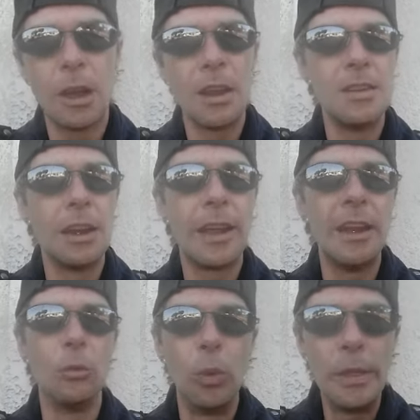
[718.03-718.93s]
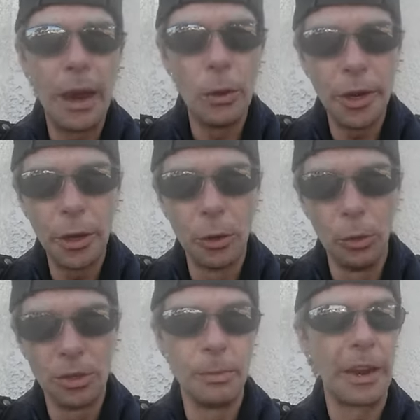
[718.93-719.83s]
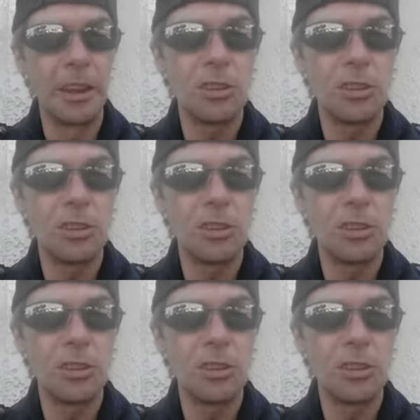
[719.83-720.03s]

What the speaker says: I dedicated Without You to my